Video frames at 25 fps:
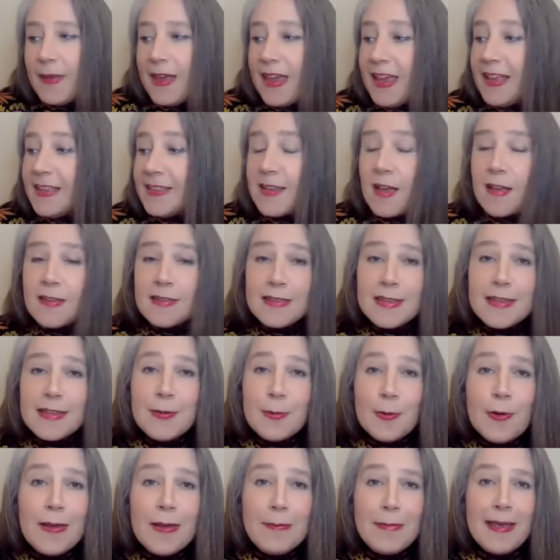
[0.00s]
It does
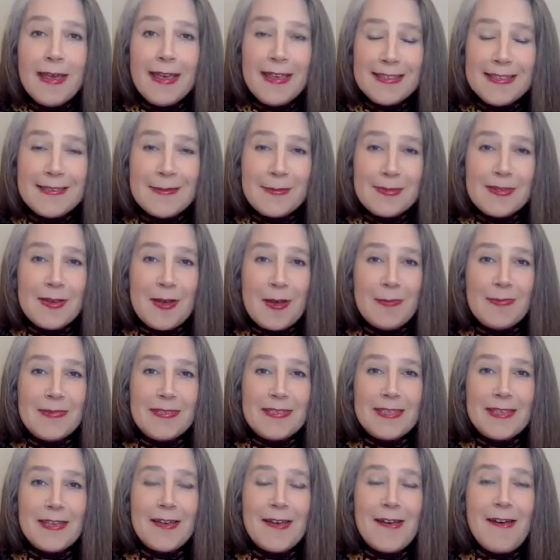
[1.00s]
annoy me
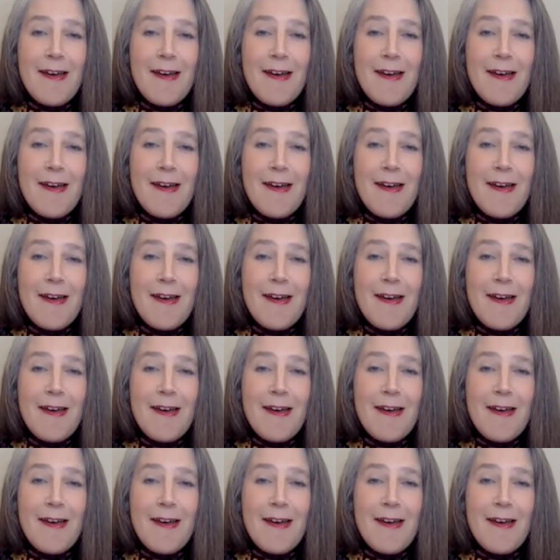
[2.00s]
sometimes that